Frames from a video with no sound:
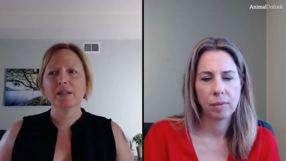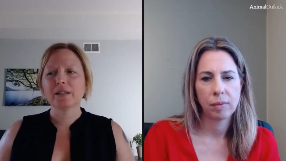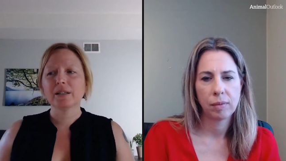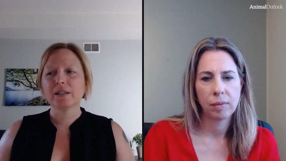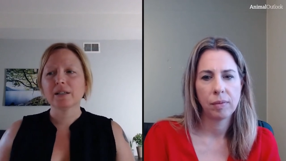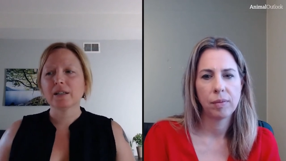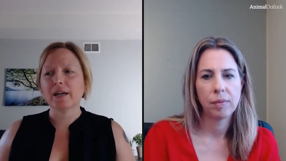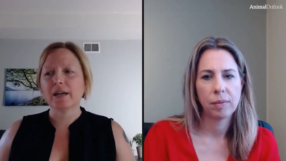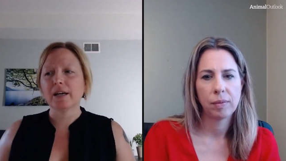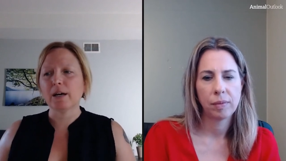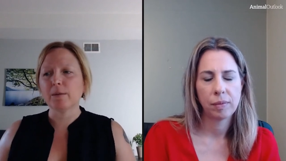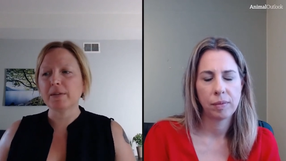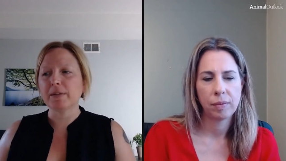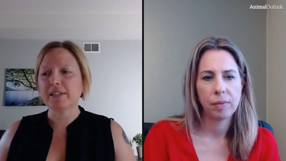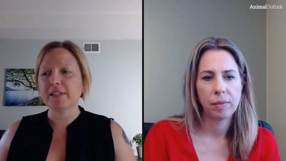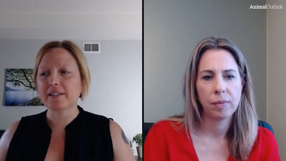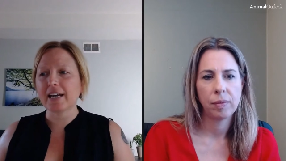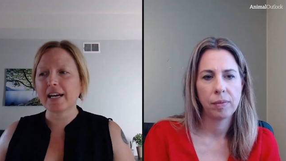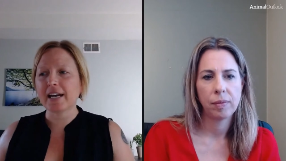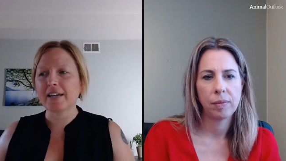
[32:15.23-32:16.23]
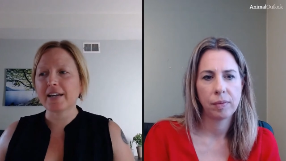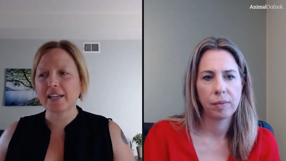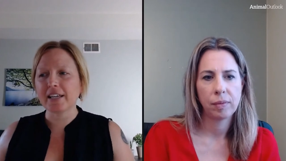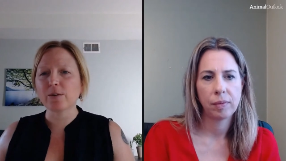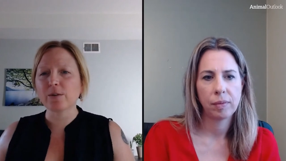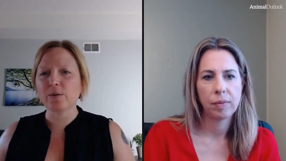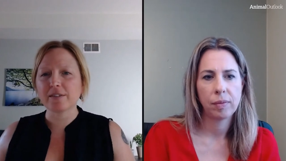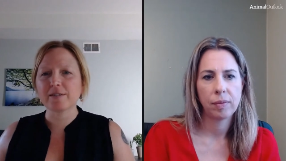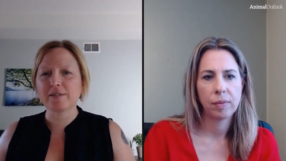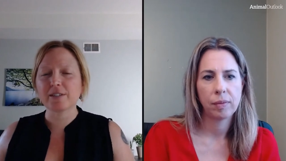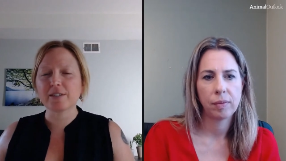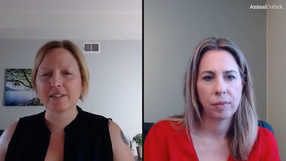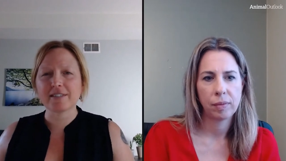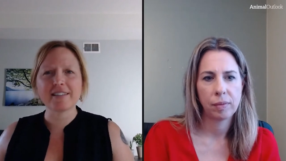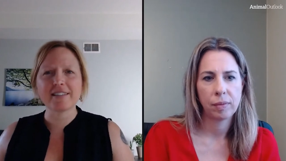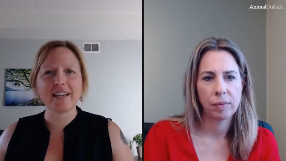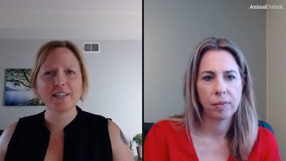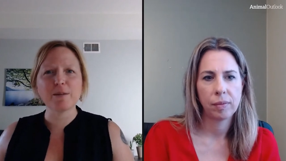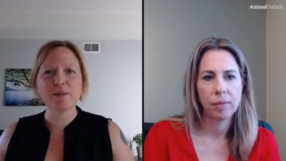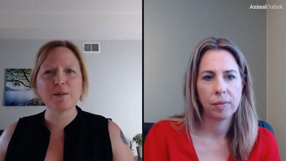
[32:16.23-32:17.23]
Speaker 1: um, it's I think it was to
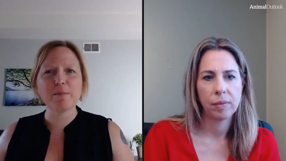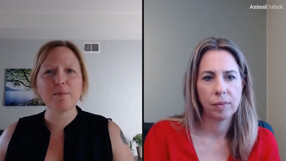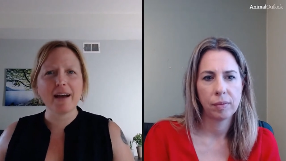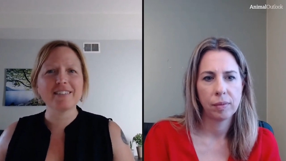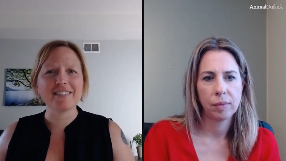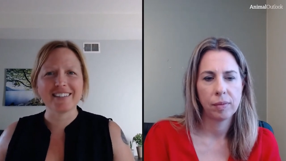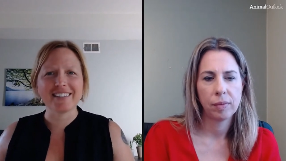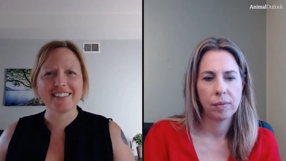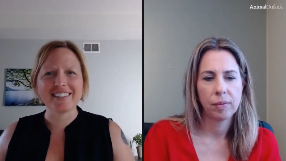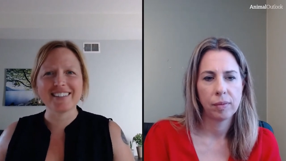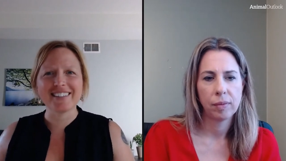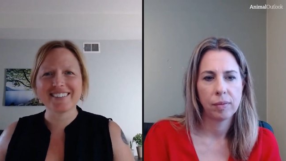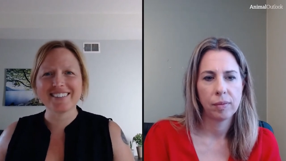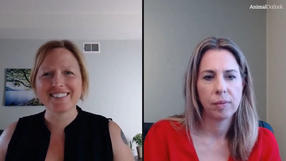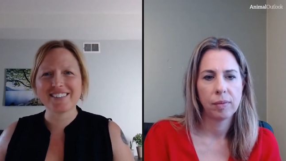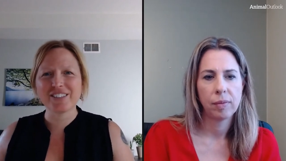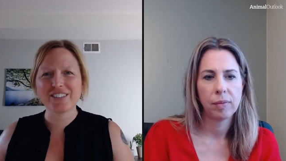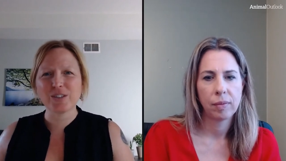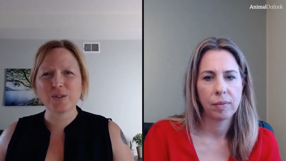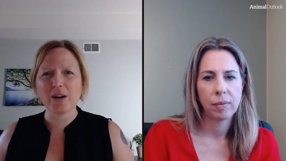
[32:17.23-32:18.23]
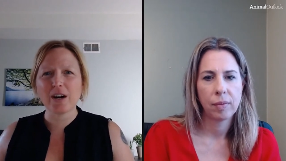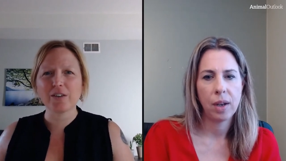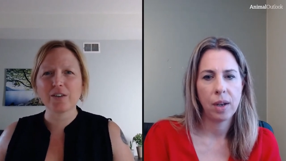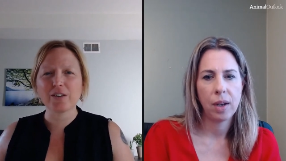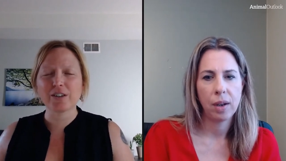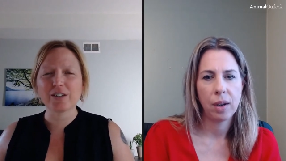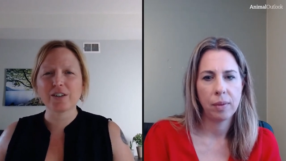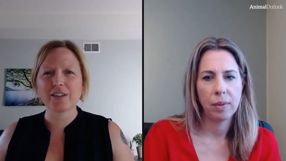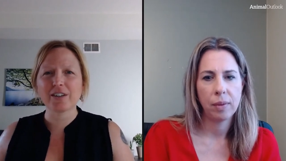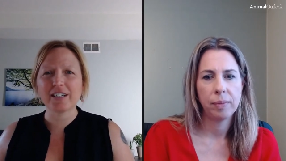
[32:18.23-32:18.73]
send a message to other yeah.